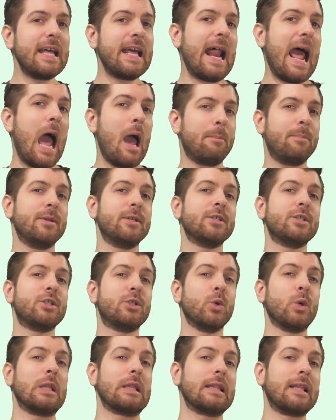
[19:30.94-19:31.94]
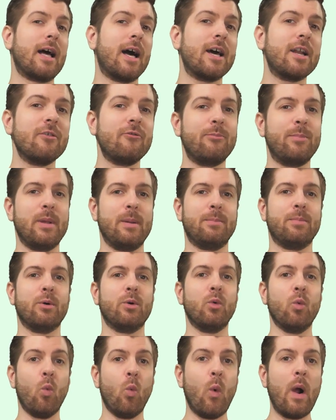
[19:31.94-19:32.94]
that happens to a lot of
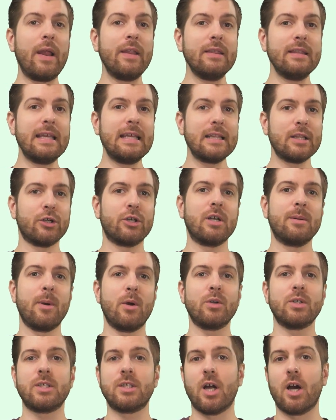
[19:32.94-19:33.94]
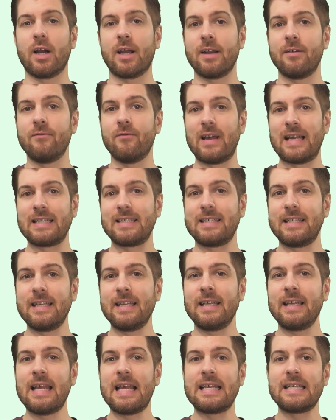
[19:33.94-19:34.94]
people when they learn about stock
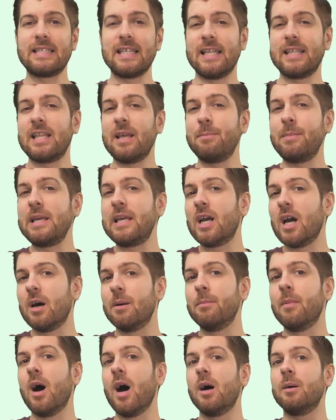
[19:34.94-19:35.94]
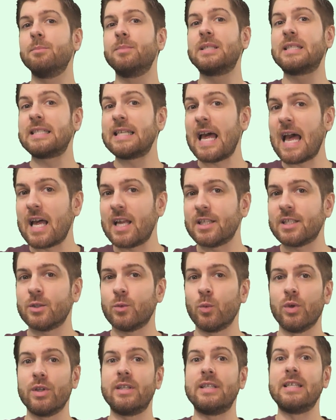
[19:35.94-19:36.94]
investing is that they become
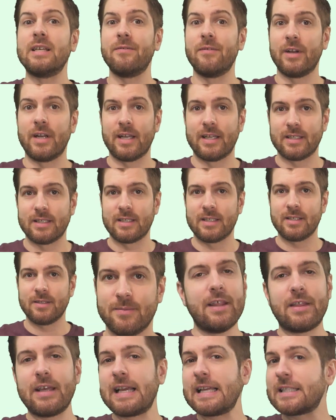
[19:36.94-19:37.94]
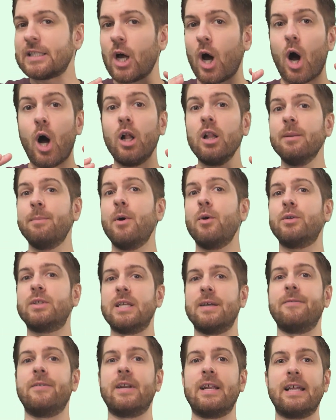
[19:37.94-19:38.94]
obsessed with dividends. They think it's all about
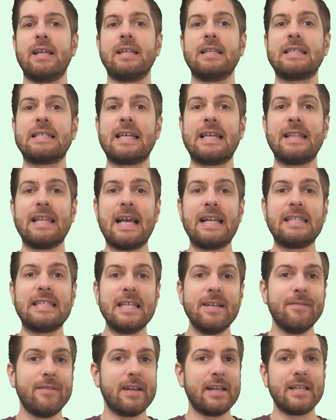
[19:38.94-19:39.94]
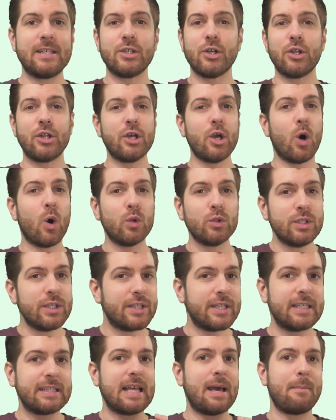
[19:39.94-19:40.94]
dividends and that dividends are the only
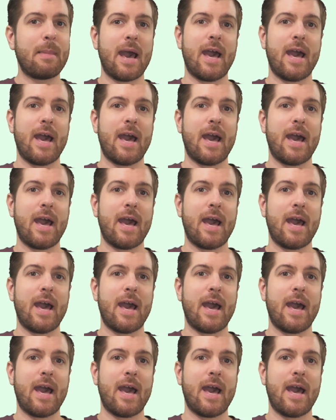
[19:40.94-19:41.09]
thing that